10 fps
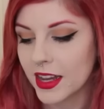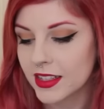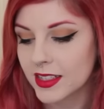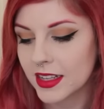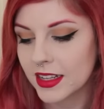
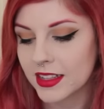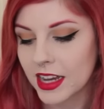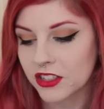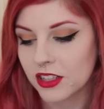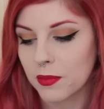Next is
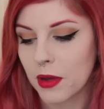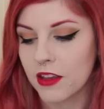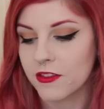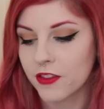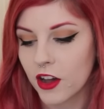actually
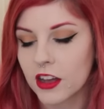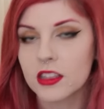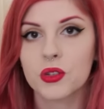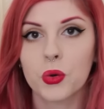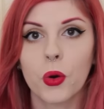my
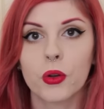first